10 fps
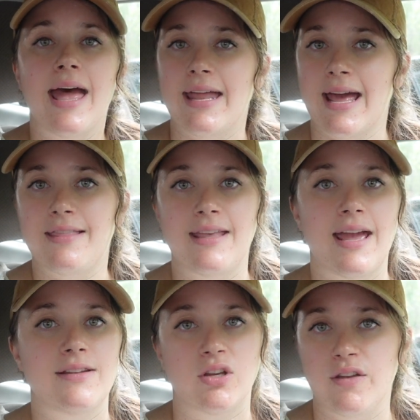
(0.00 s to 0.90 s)
and at the
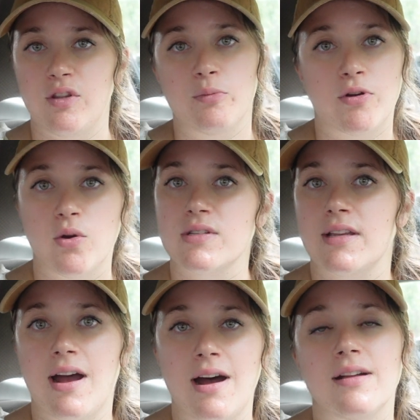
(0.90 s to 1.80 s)
end I'll give you the pros
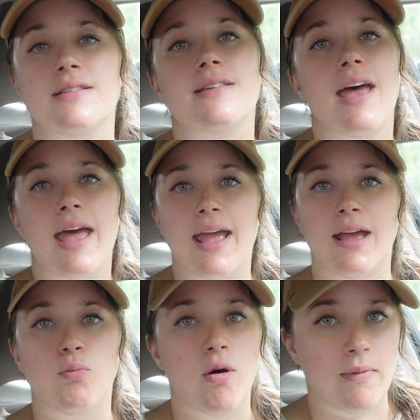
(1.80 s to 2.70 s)
and cons
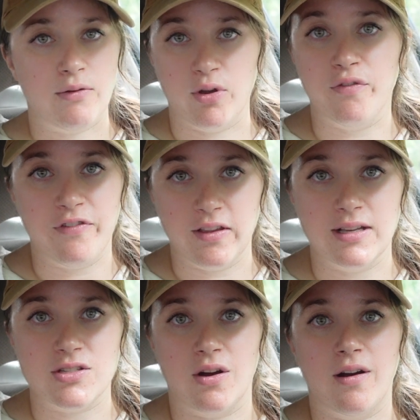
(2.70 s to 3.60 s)
and what my real
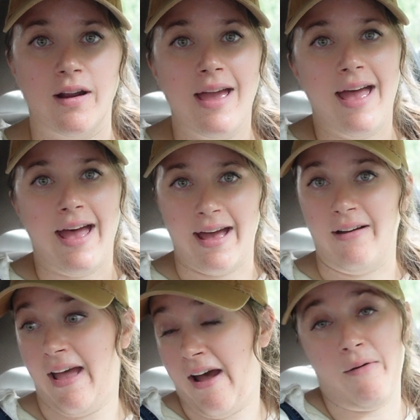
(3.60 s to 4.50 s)
feelings are
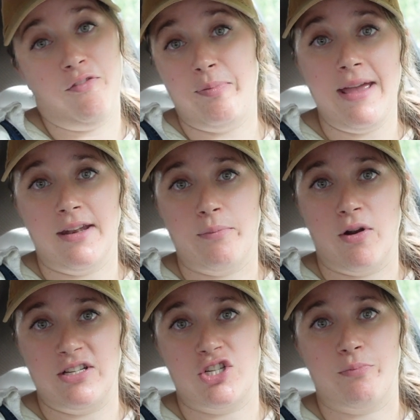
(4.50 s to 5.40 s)
of being in an
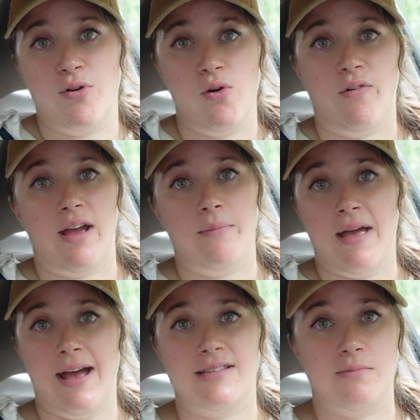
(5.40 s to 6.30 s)
apprenticeship program
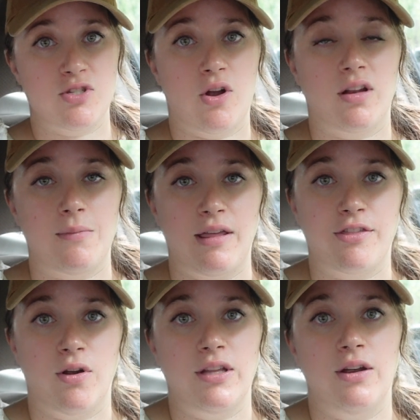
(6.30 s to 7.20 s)
as I'm starting my
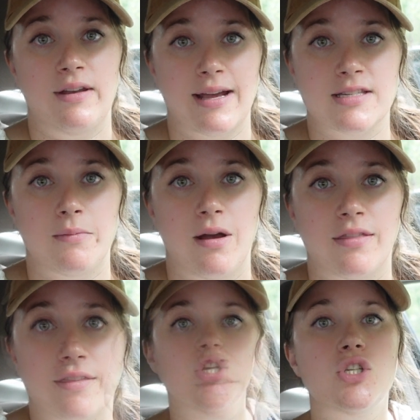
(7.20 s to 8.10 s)
third year next
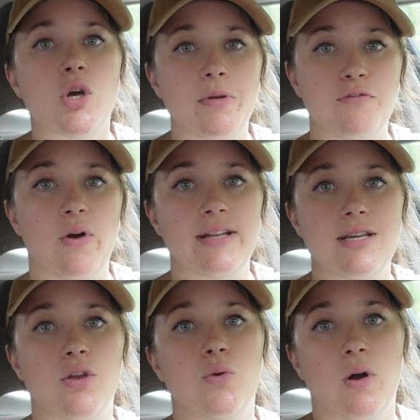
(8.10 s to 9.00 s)
month. So before I
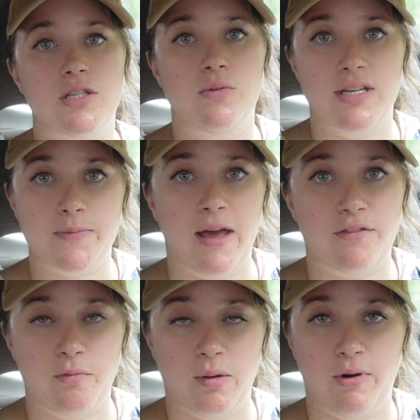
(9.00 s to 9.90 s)
tell you what to expect
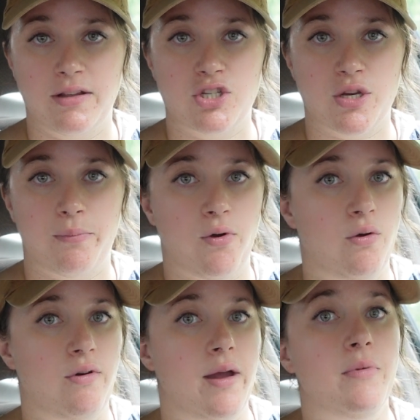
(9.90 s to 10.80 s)
from an apprenticeship
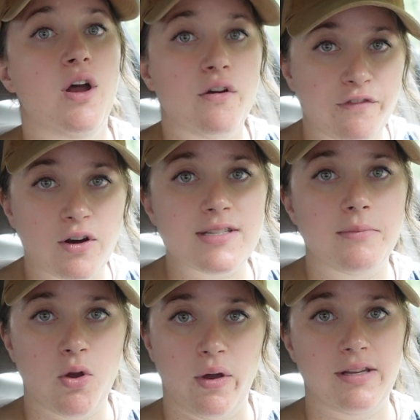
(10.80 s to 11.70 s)
program, first
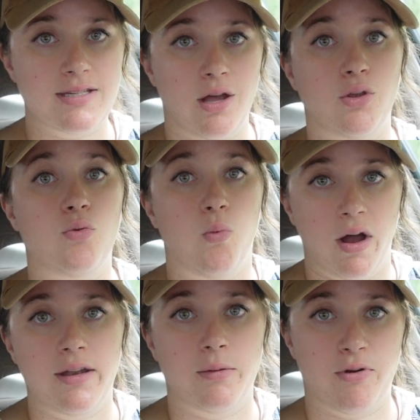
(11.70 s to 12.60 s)
I'm going to tell you
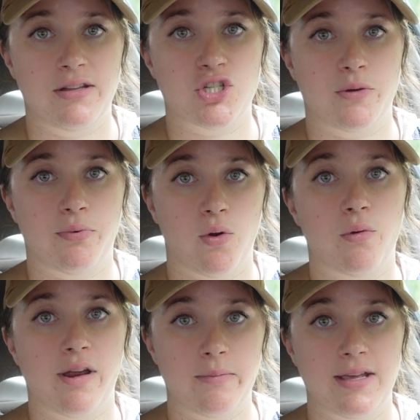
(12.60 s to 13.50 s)
what an apprenticeship
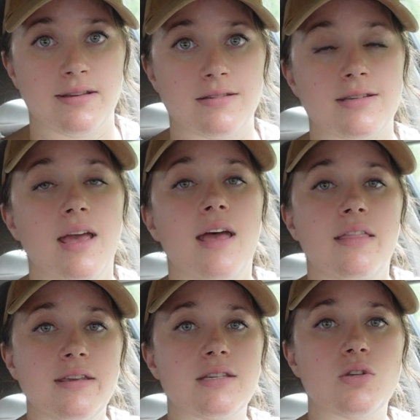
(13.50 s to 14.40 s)
program is.
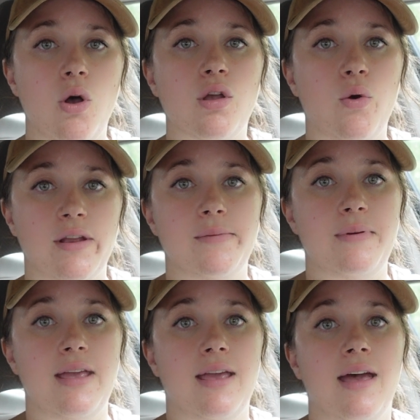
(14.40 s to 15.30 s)
This is all going to
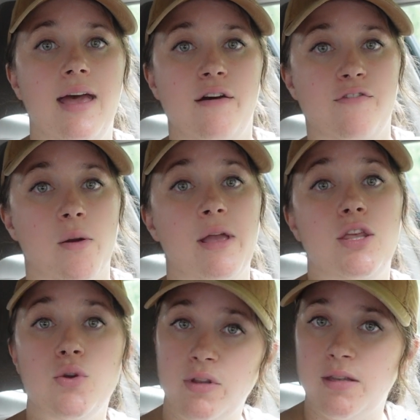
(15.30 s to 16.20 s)
be from a
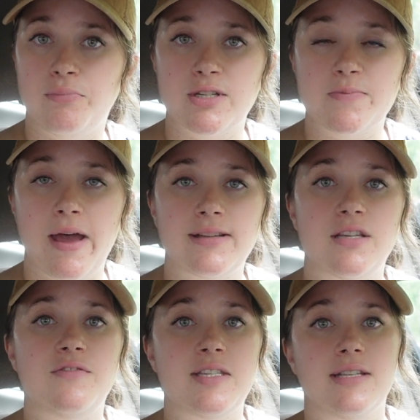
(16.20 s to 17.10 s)
union
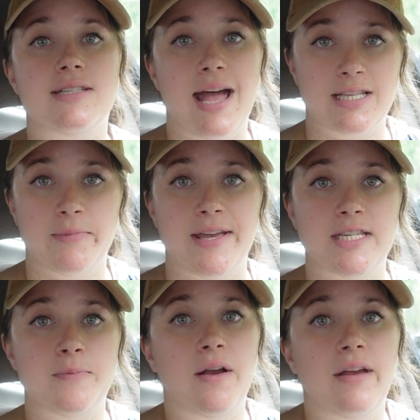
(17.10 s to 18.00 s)
perspective, since that's my
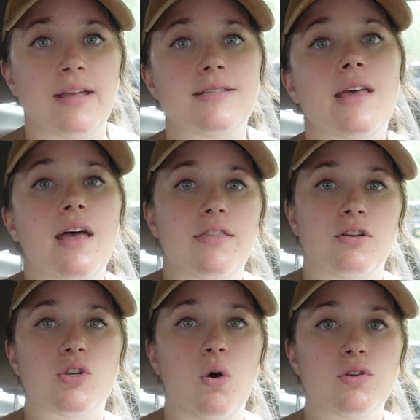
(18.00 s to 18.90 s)
experience.
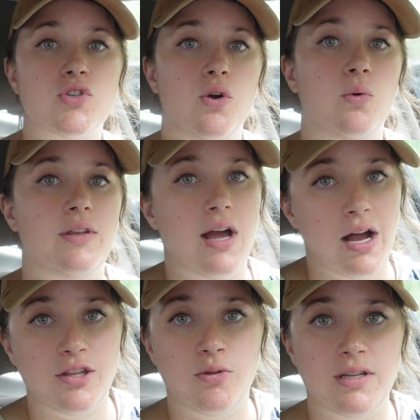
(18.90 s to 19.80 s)
There's also
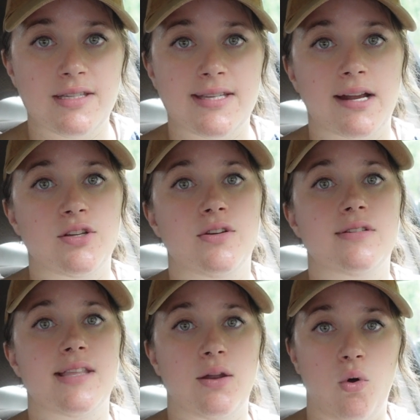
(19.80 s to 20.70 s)
non-union
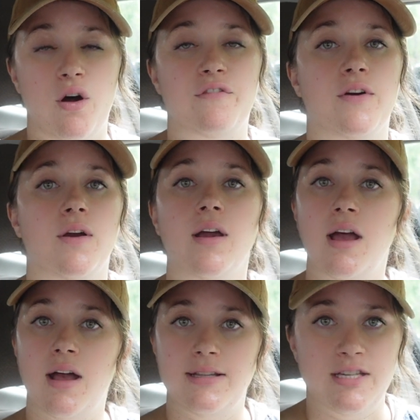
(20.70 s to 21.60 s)
sectors that offer
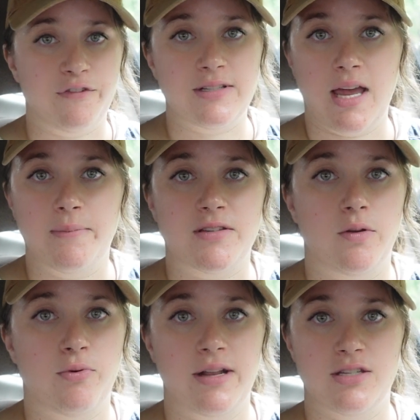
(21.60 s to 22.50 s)
different types of
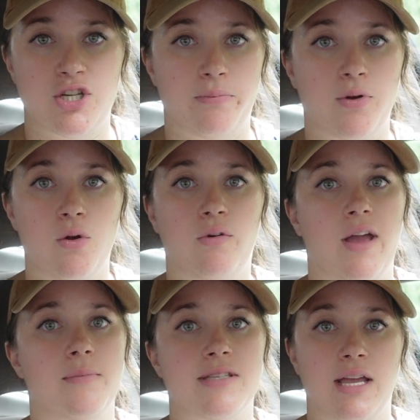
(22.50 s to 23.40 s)
apprenticeship
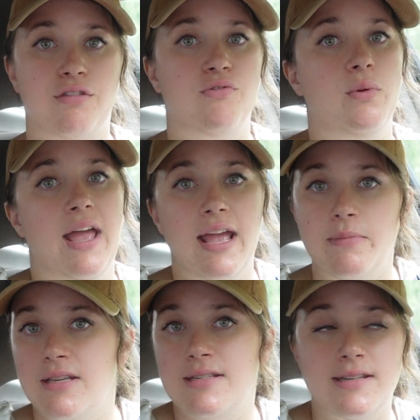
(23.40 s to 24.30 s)
programs, like through an
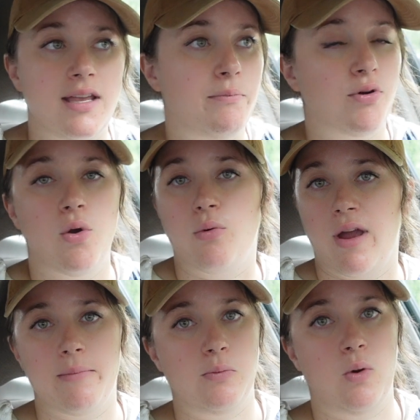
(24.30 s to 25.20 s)
ABC
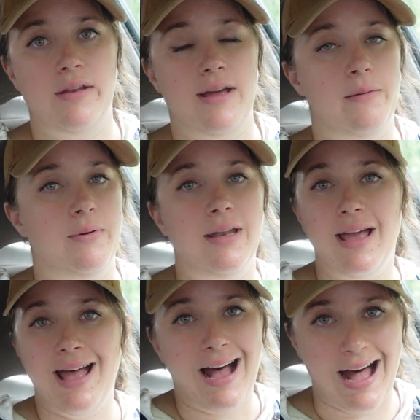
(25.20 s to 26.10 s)
program and whatnot, but
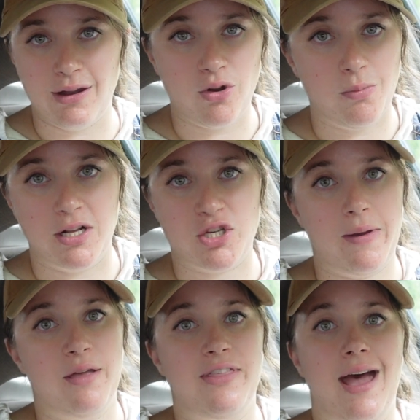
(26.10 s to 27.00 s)
I don't know much
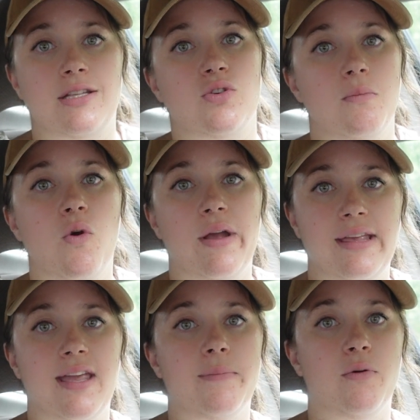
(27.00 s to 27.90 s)
about that, so I'm going to
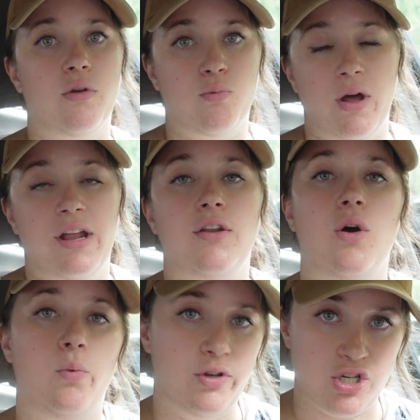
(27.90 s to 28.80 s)
keep it with what I
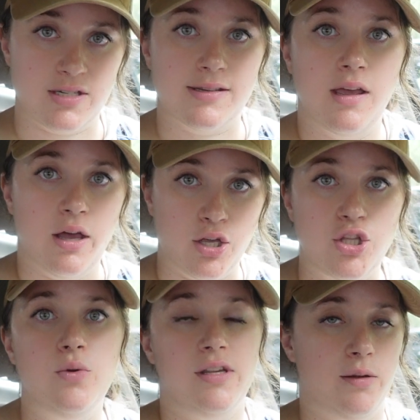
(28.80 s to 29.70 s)
know, which is a
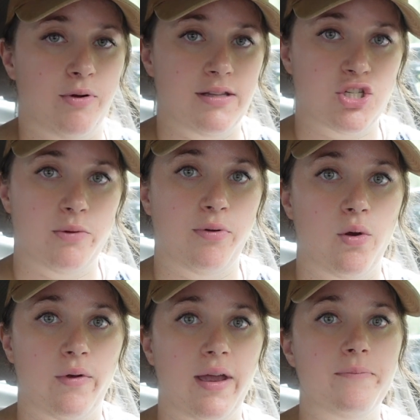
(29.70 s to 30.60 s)
union apprenticeship
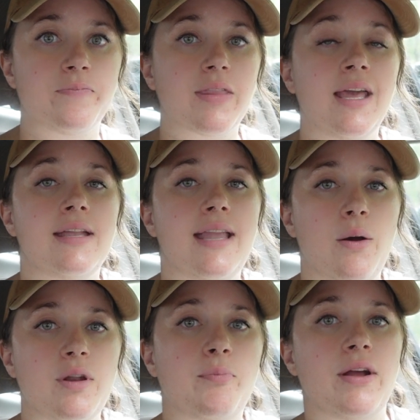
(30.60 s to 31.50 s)
program.
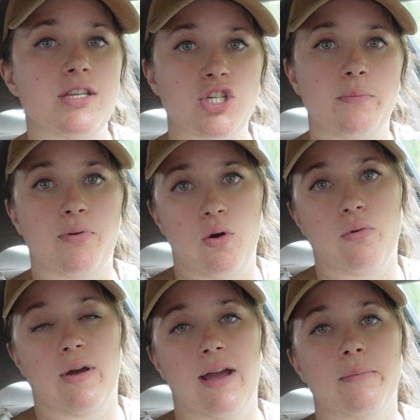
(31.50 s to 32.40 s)
Now, an apprenticeship
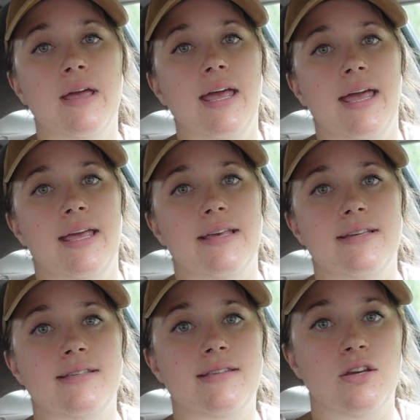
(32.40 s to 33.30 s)
program
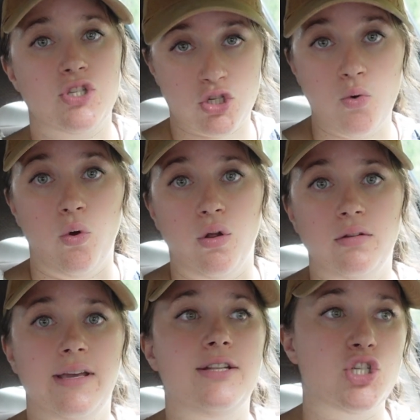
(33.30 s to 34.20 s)
is a
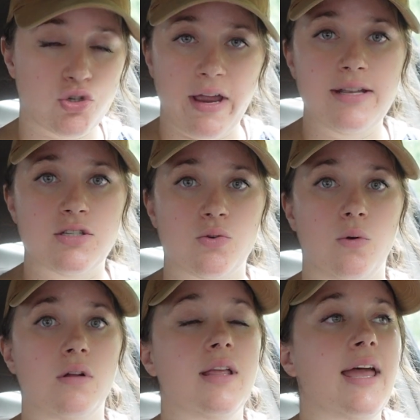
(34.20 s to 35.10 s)
school. It's trade school.